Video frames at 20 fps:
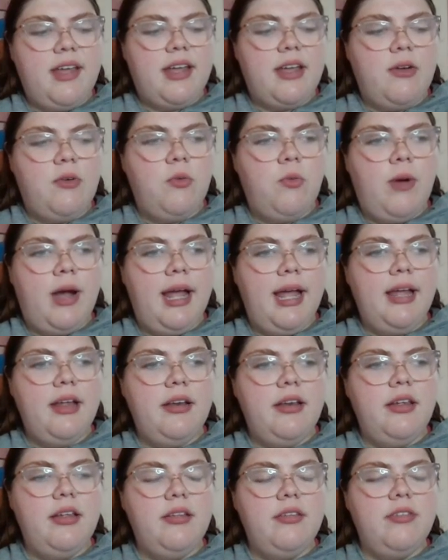Second,
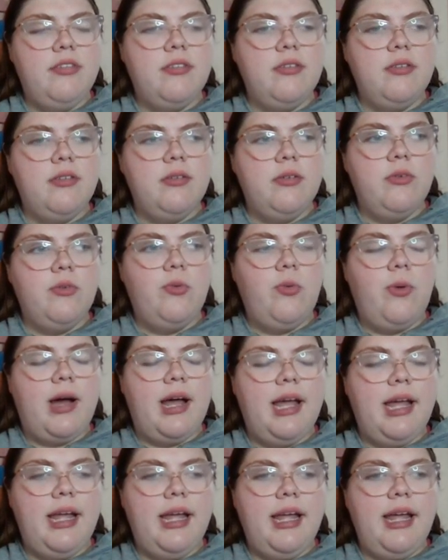
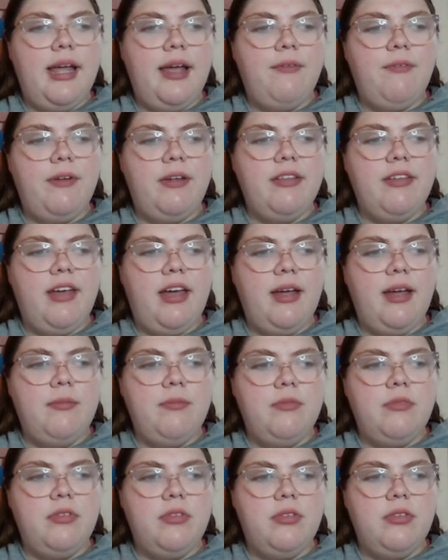why every
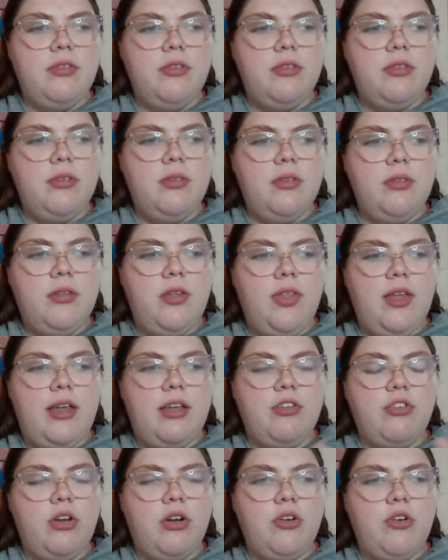time do they
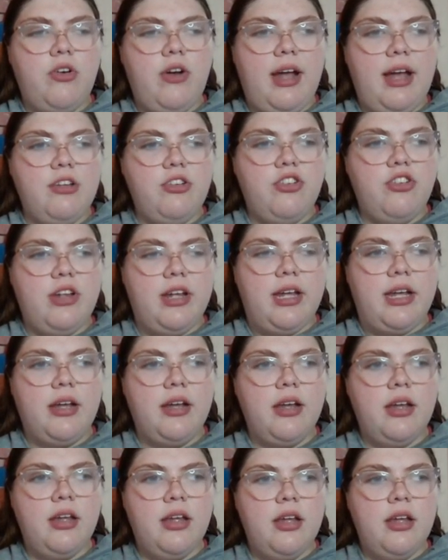start crashing,